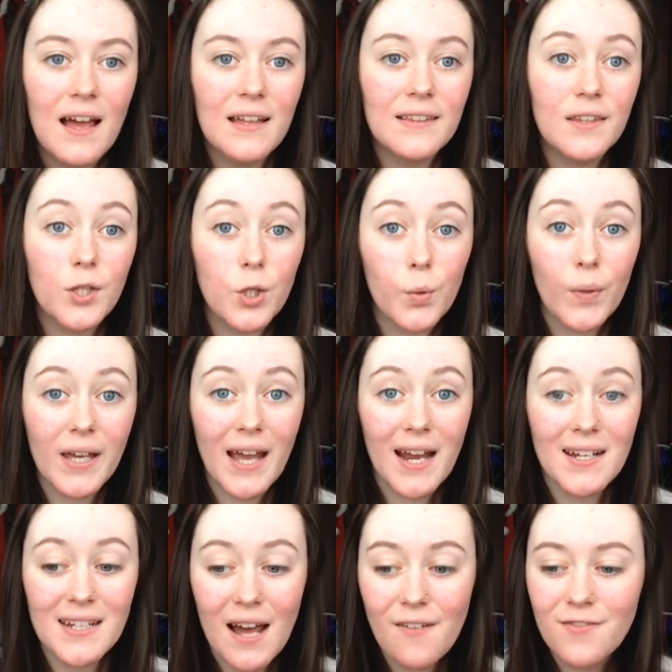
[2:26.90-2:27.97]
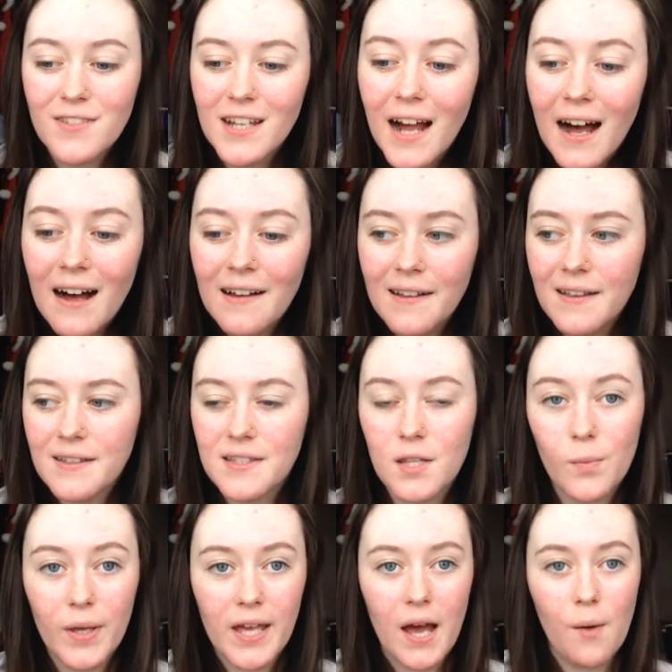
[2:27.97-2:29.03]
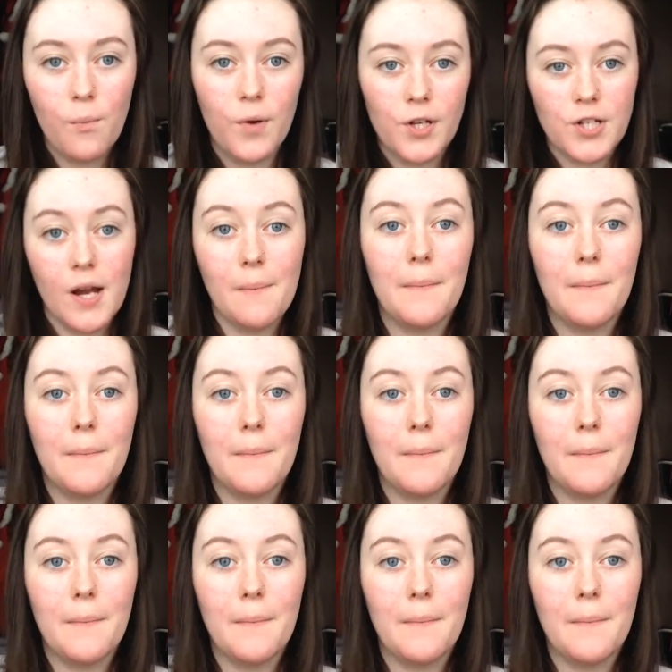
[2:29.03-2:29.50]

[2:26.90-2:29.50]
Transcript: Then the weekend after is the weekend